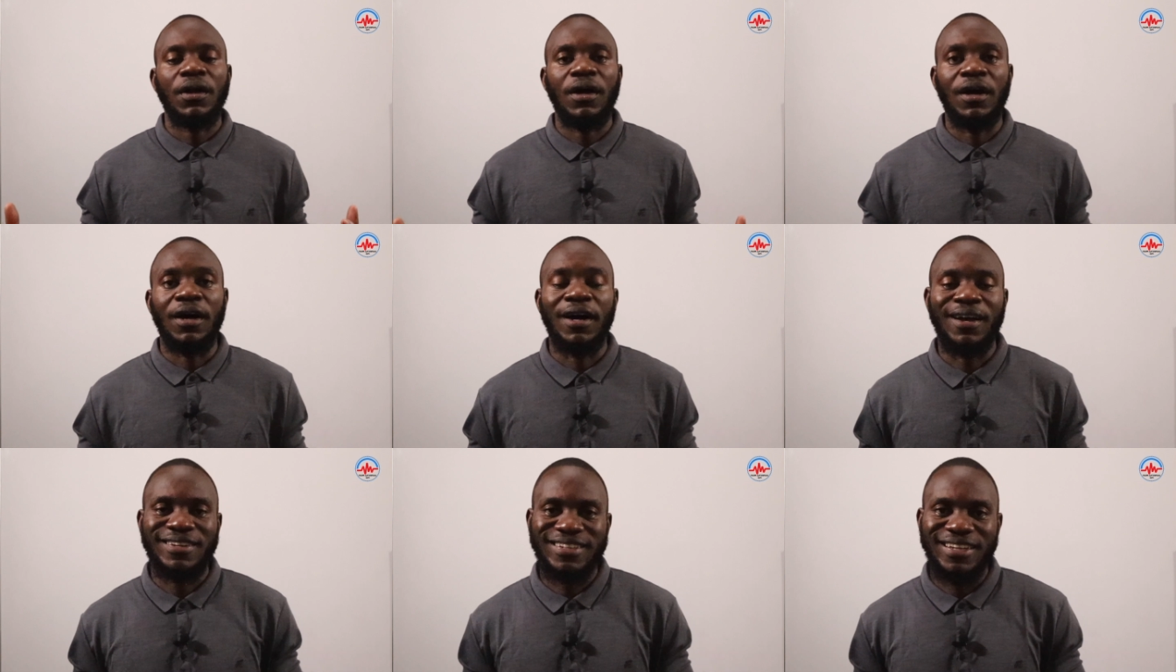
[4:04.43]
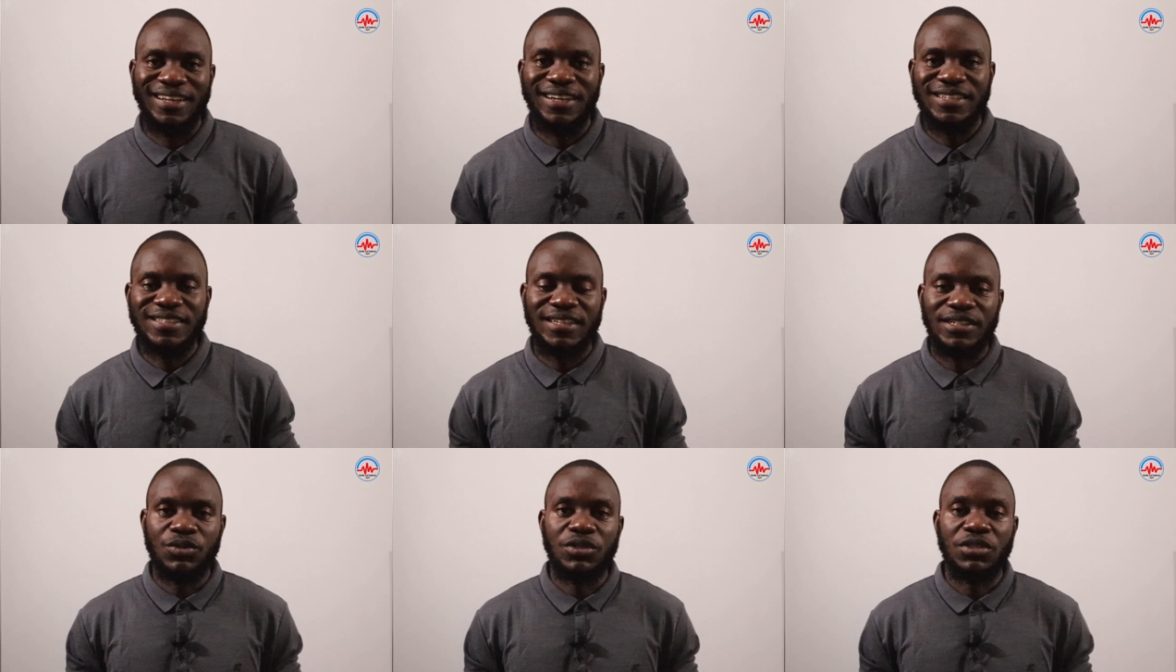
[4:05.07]
uh,
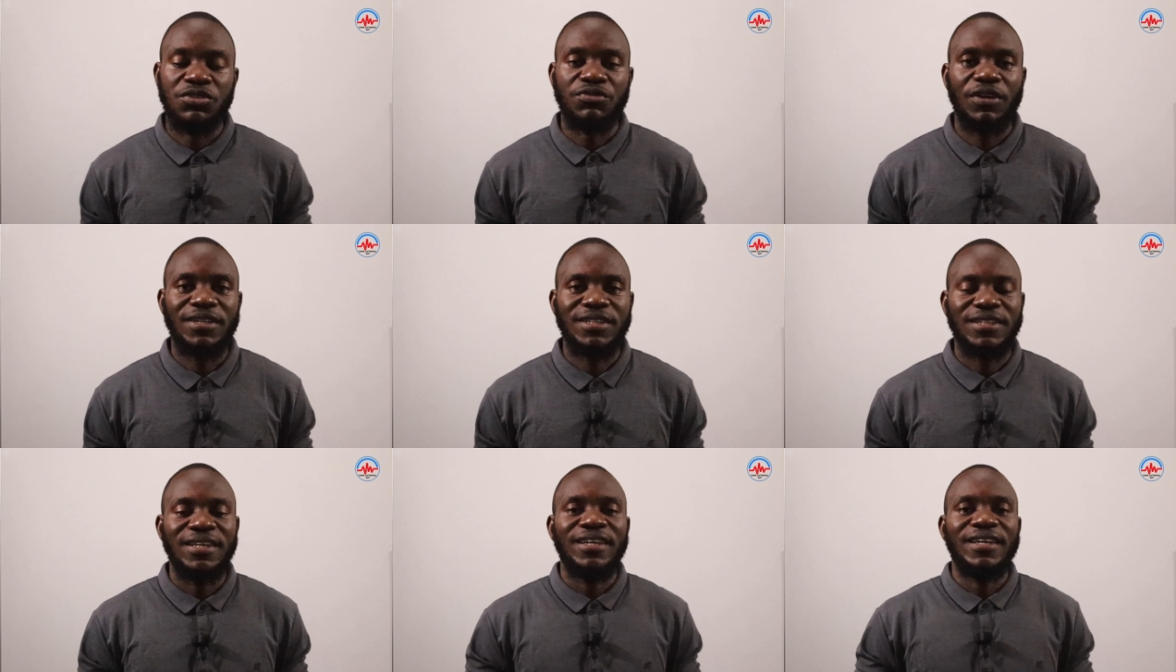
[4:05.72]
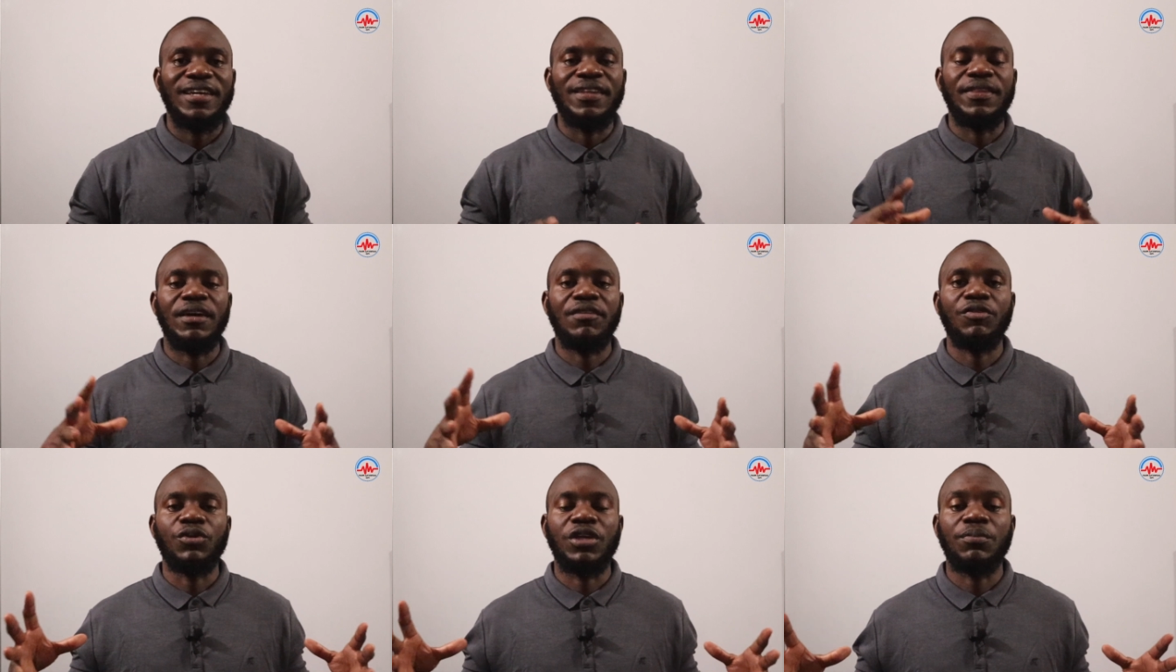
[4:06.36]
triglycerides, which is fat, and
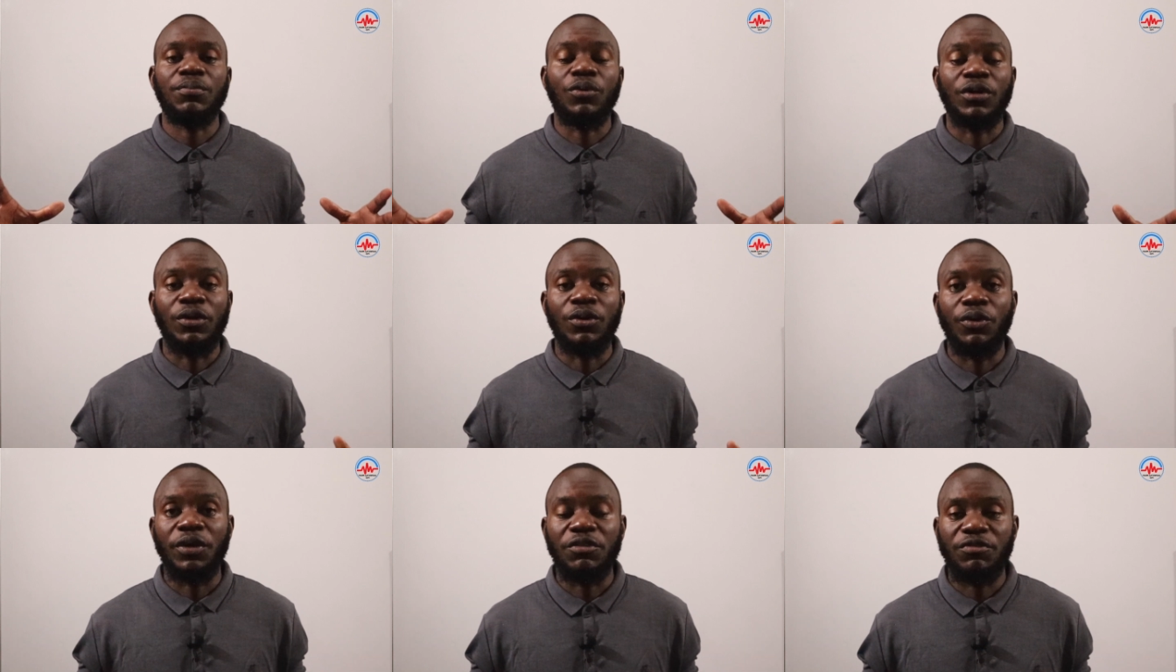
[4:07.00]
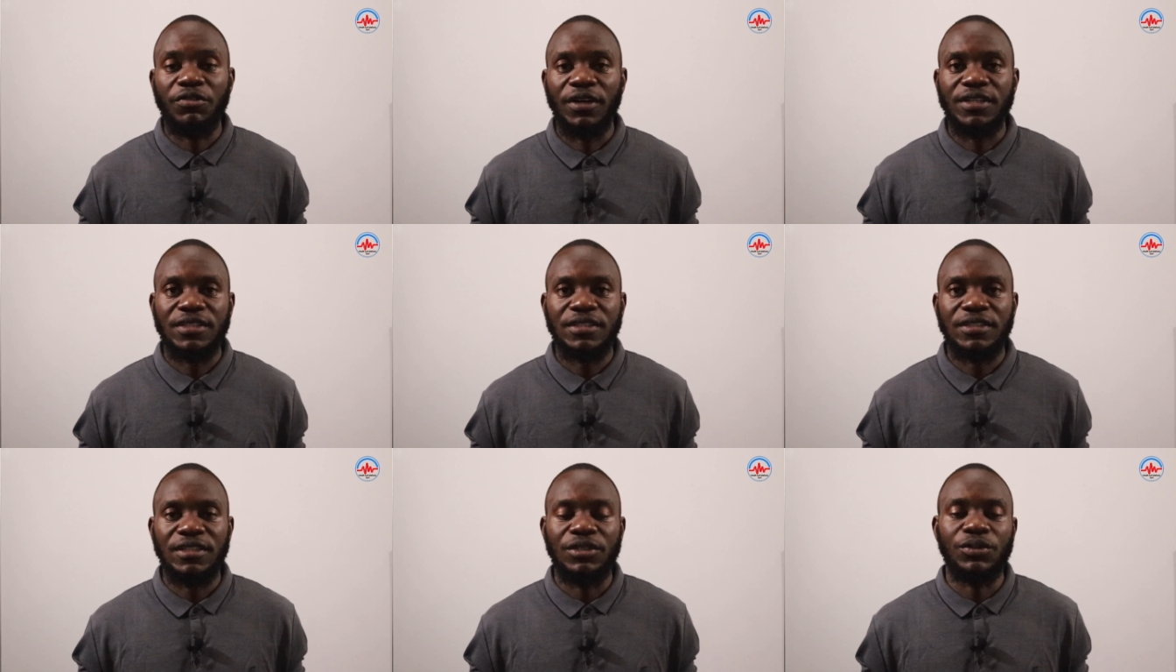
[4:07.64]
therefore you keep on growing
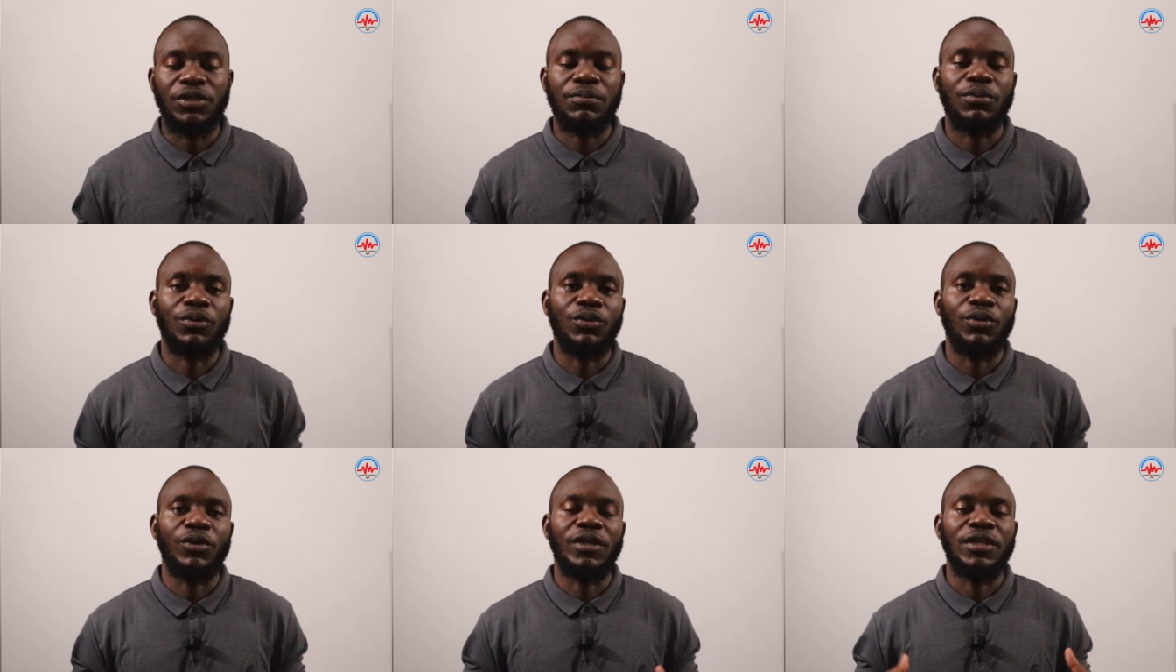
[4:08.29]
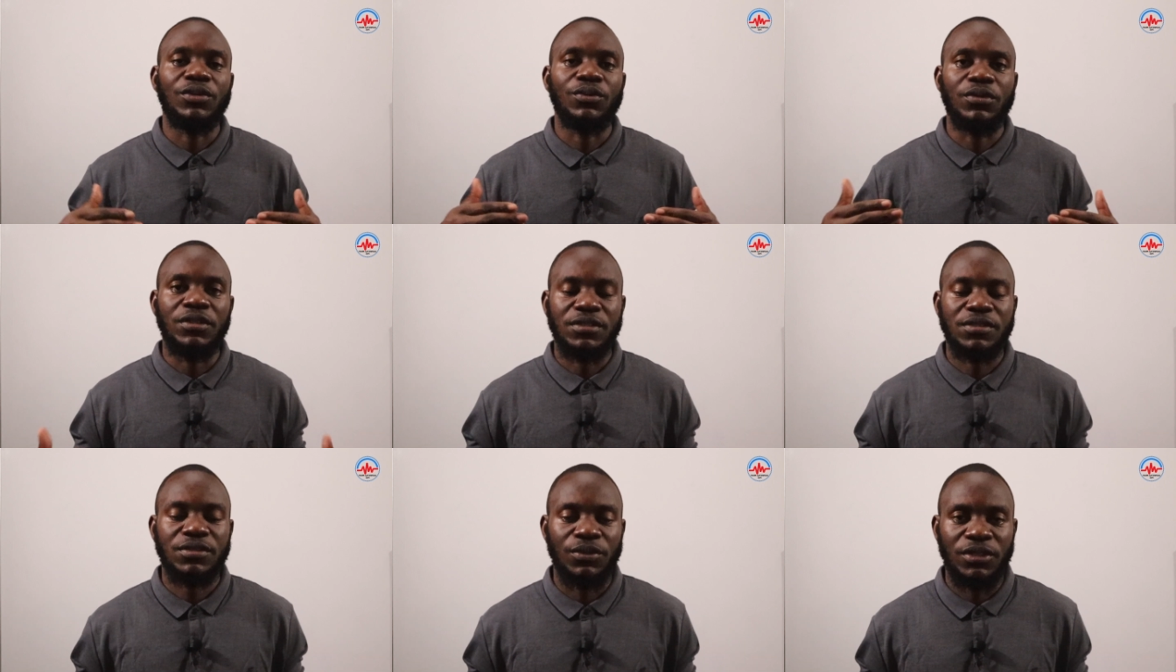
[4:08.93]
fat and you keep on going into
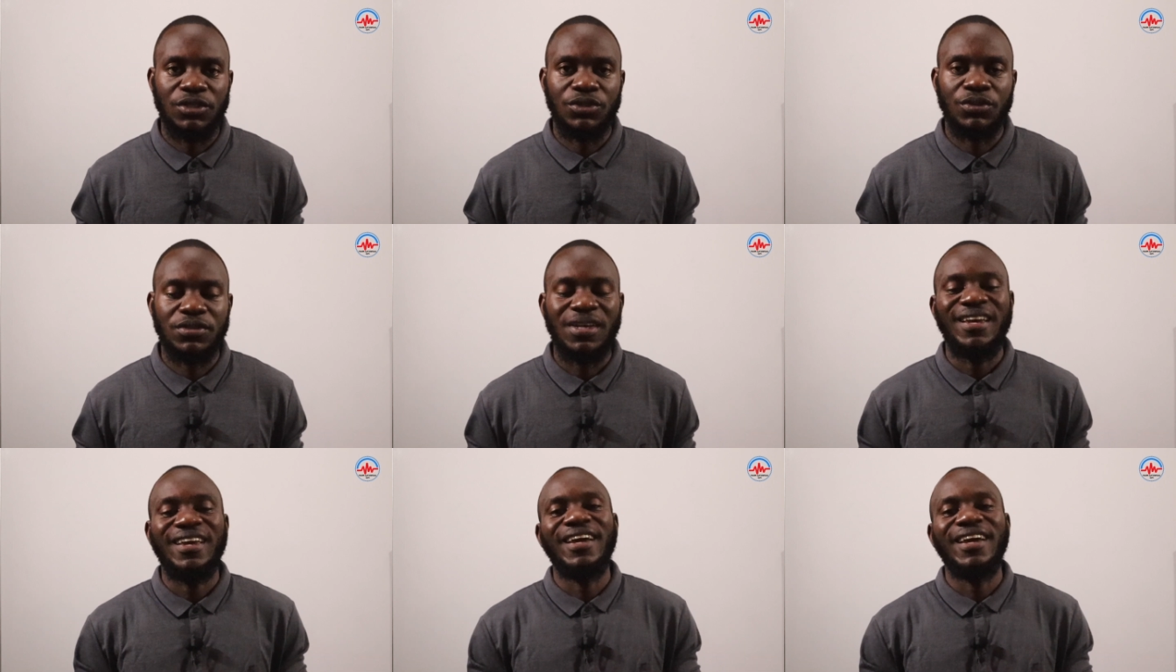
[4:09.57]
these conditions.